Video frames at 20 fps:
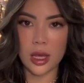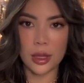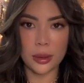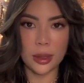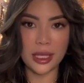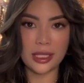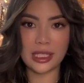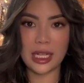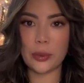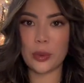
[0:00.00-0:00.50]

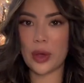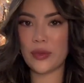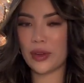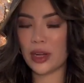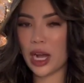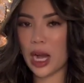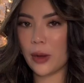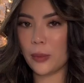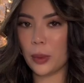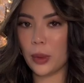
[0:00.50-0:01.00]
Next up, we have a
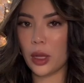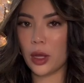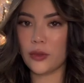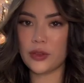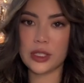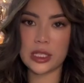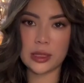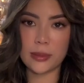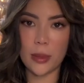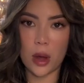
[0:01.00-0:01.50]
couple of
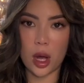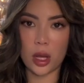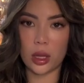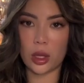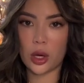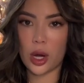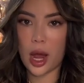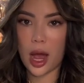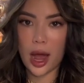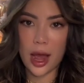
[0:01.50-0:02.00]

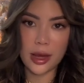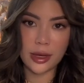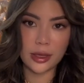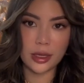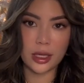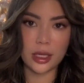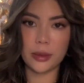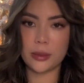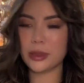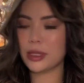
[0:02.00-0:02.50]
smaller
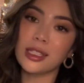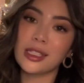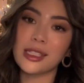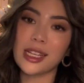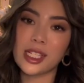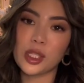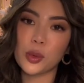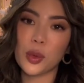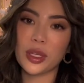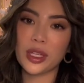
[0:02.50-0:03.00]
items. This
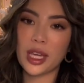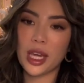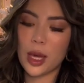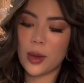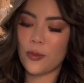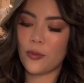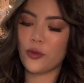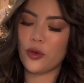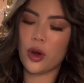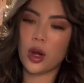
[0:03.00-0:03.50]
next one
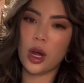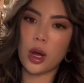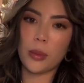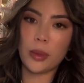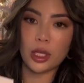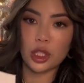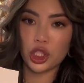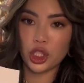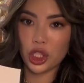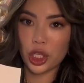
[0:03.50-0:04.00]
came from
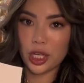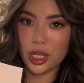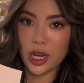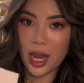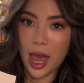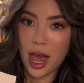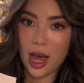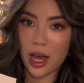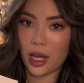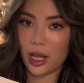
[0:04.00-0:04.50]

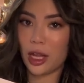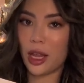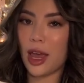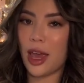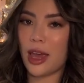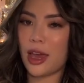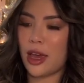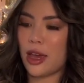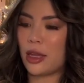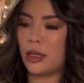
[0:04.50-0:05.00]
Chanel,
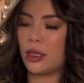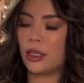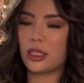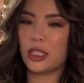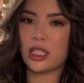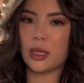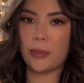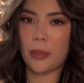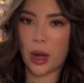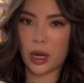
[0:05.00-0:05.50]
and this
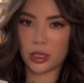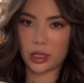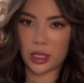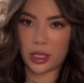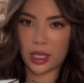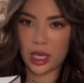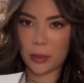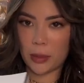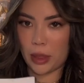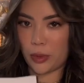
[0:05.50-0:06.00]
is the box that
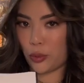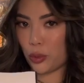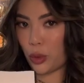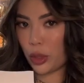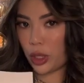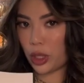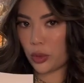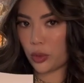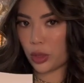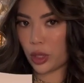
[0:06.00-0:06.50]
it came in,
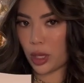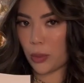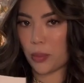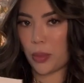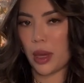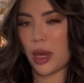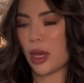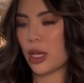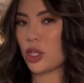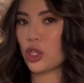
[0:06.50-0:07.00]
really, really
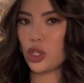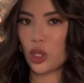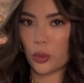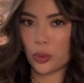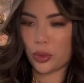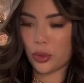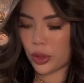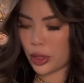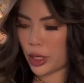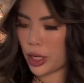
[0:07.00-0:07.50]
big. So
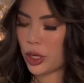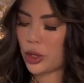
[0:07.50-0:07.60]
pretty.